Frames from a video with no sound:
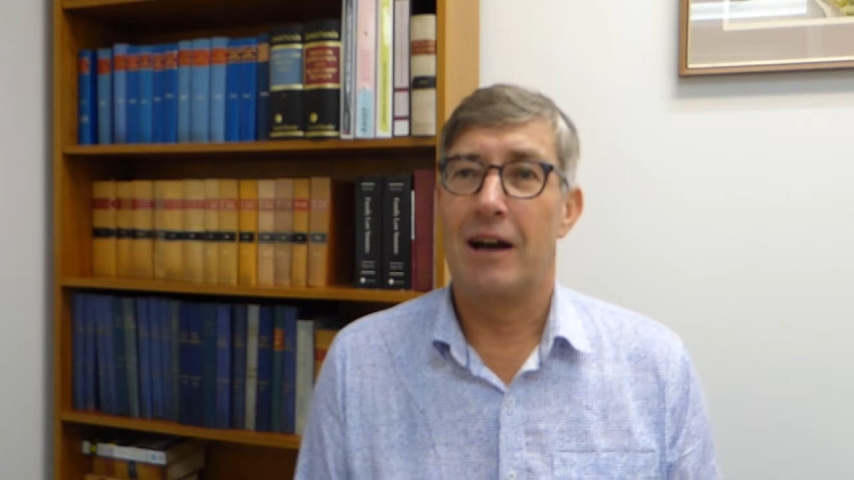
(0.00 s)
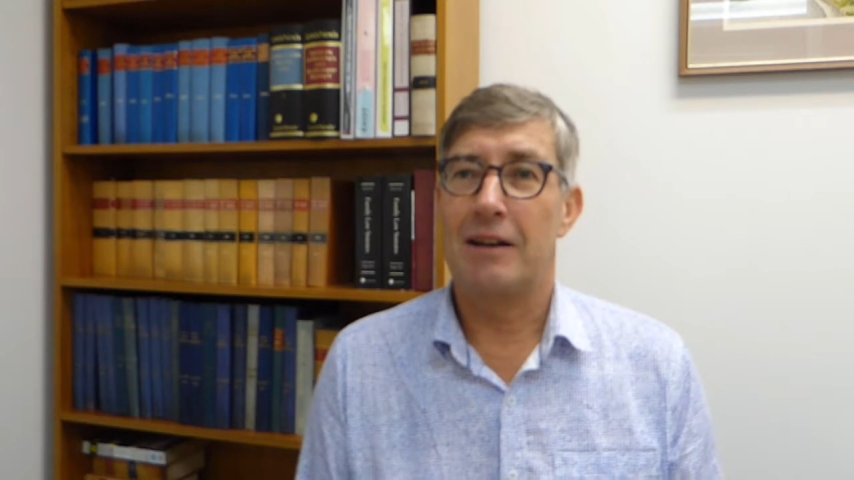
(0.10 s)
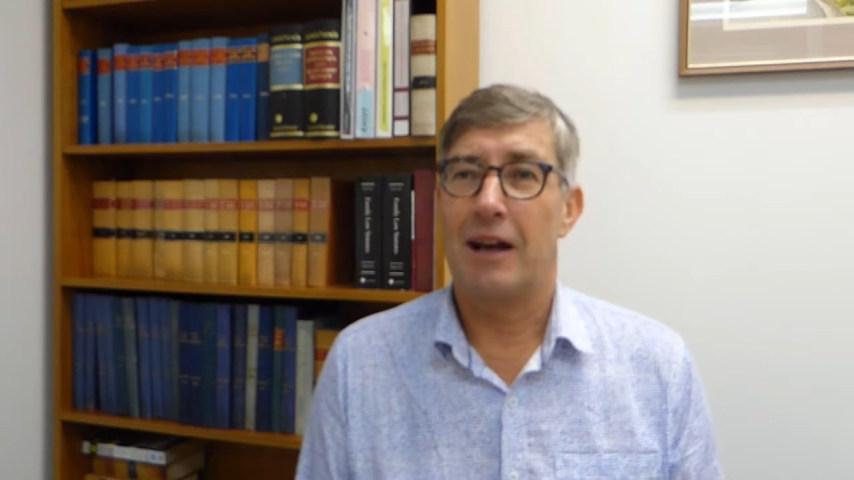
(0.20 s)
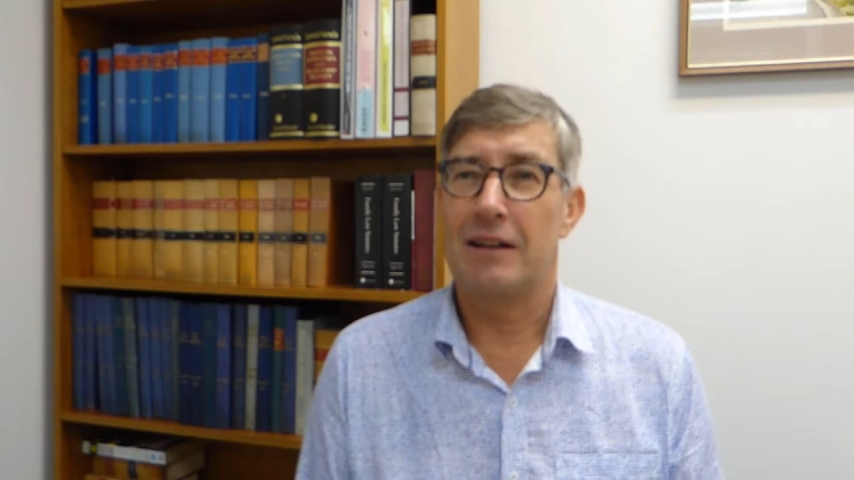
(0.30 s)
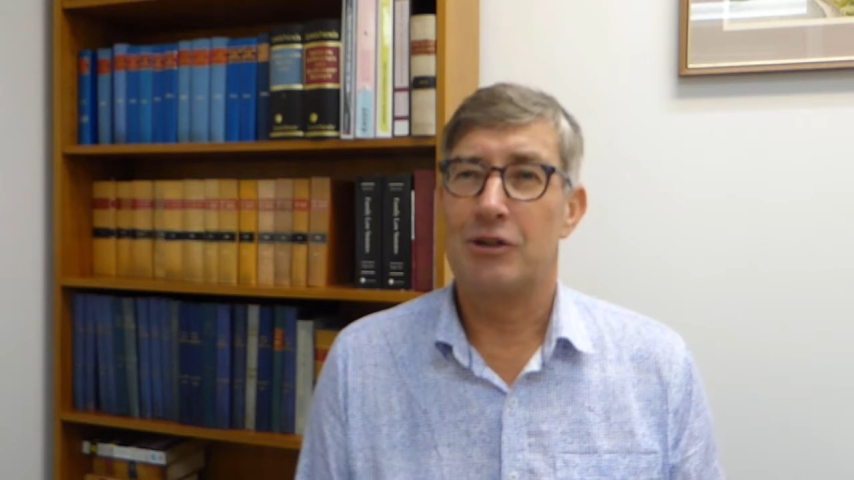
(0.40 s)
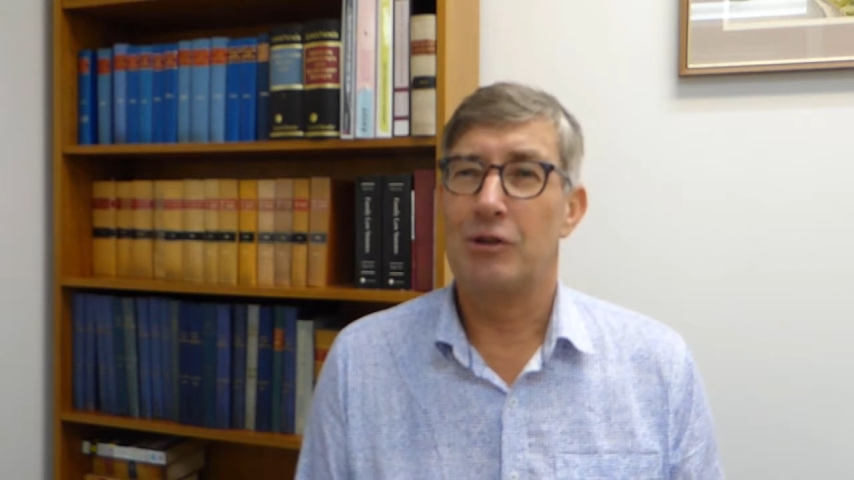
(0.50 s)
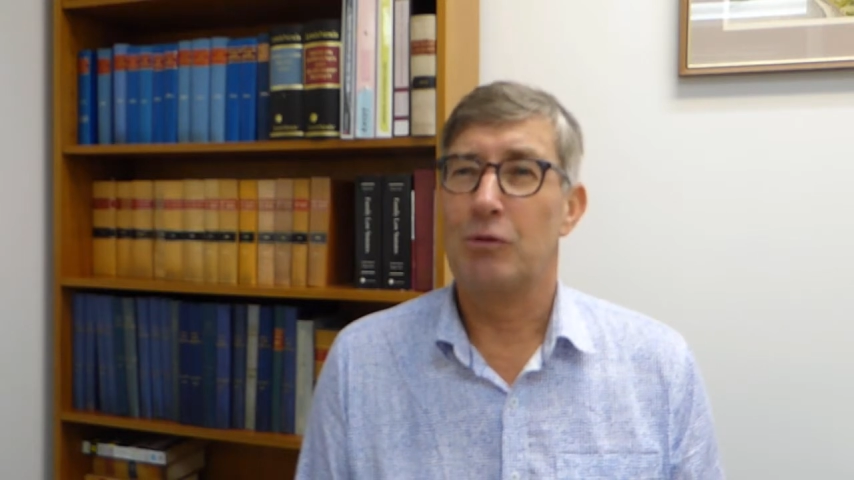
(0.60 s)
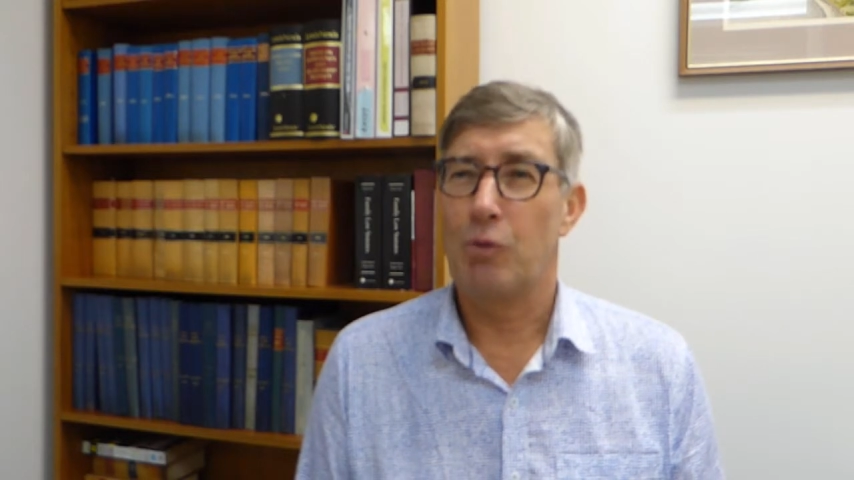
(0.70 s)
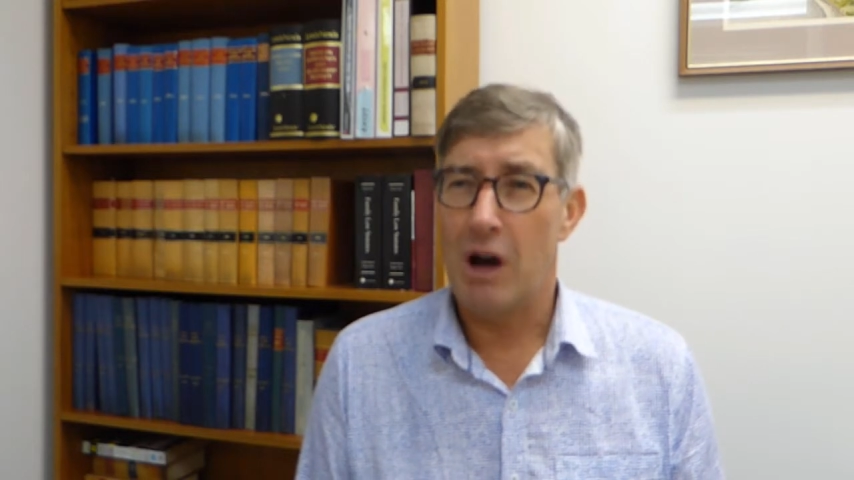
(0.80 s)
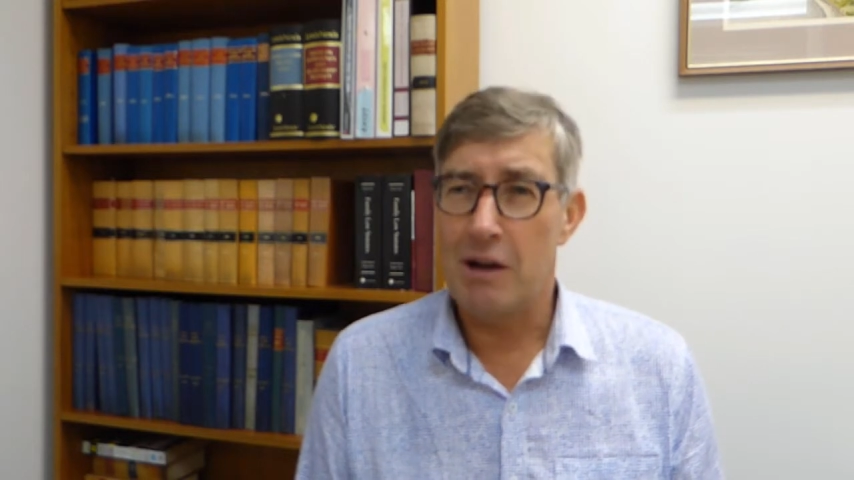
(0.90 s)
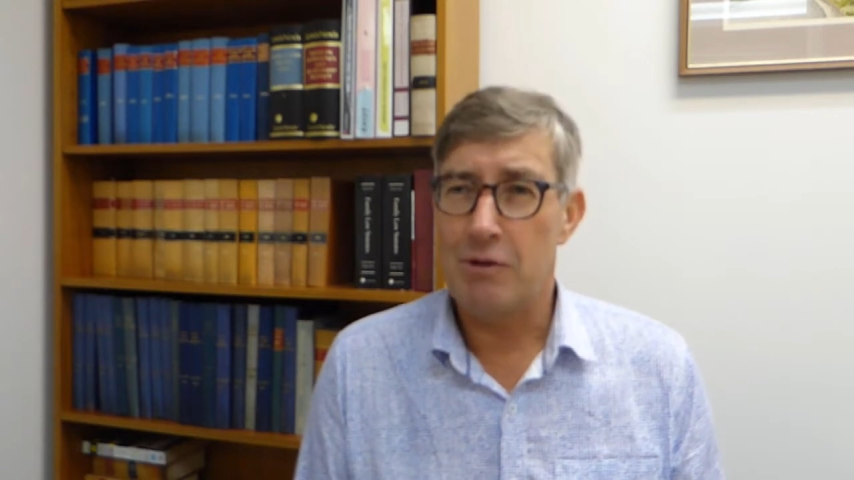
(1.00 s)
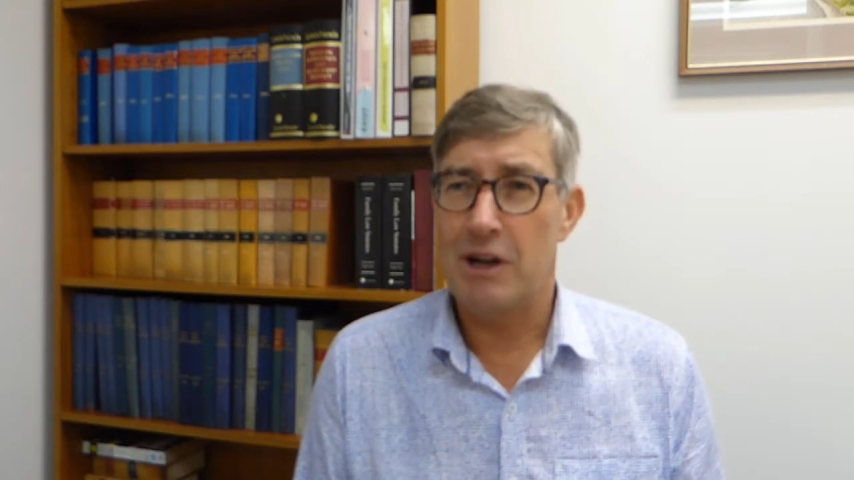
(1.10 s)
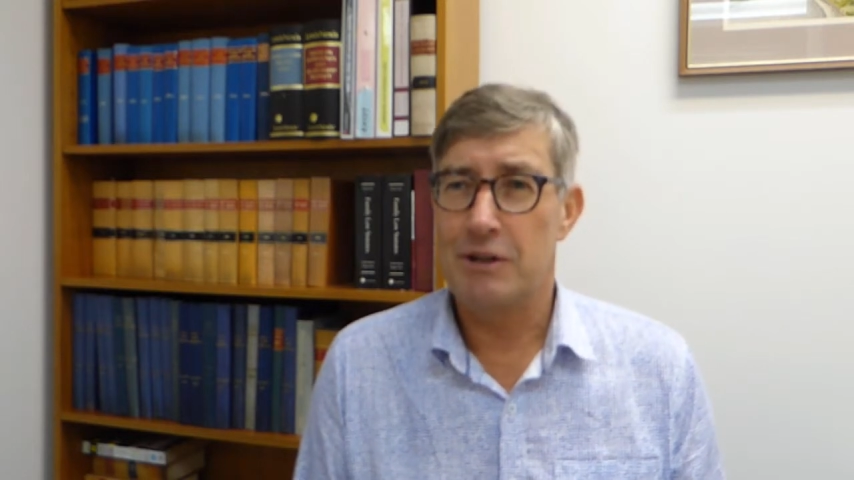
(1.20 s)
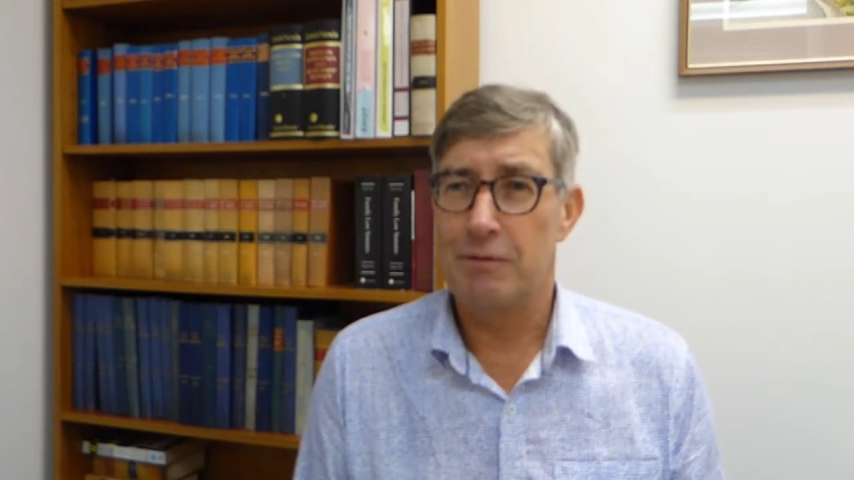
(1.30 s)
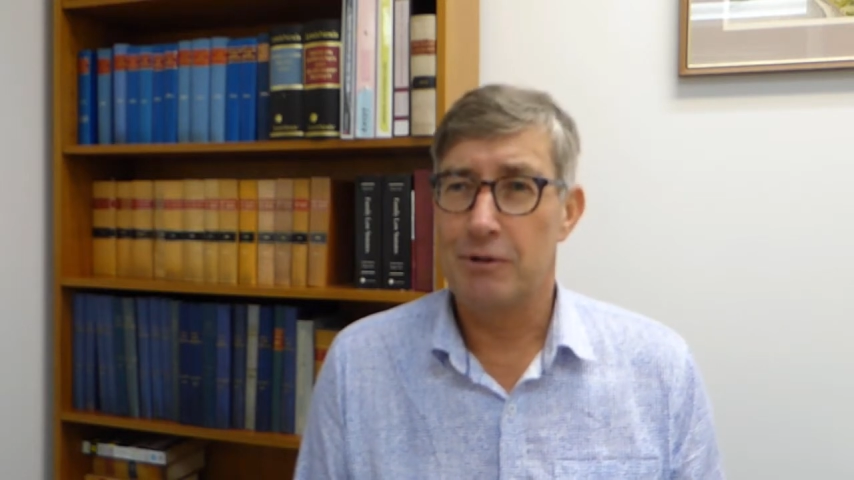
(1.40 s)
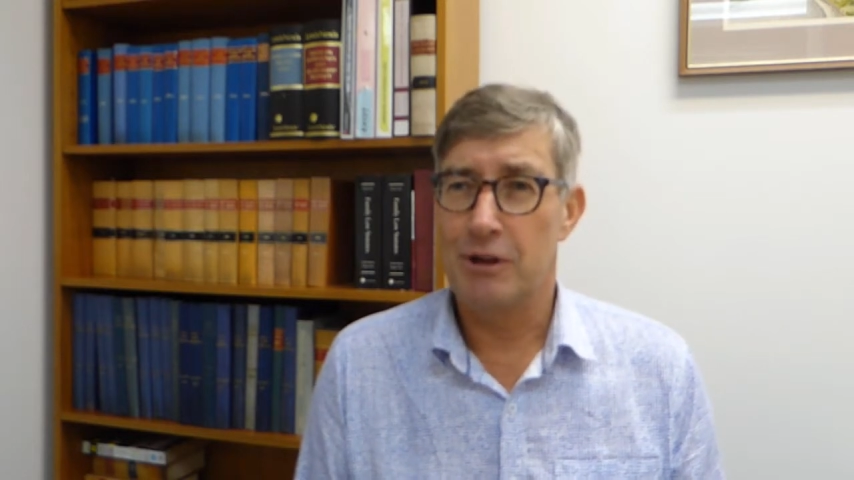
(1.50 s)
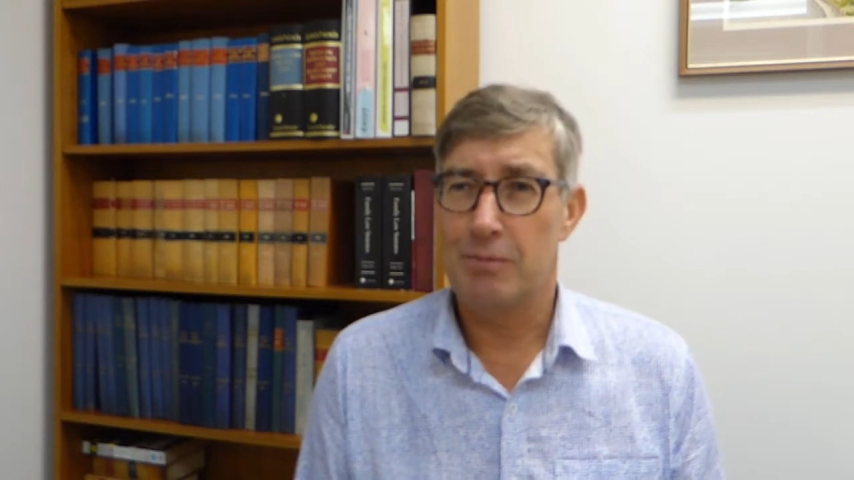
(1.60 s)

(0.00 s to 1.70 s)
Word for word: I, I, do a wide range of work,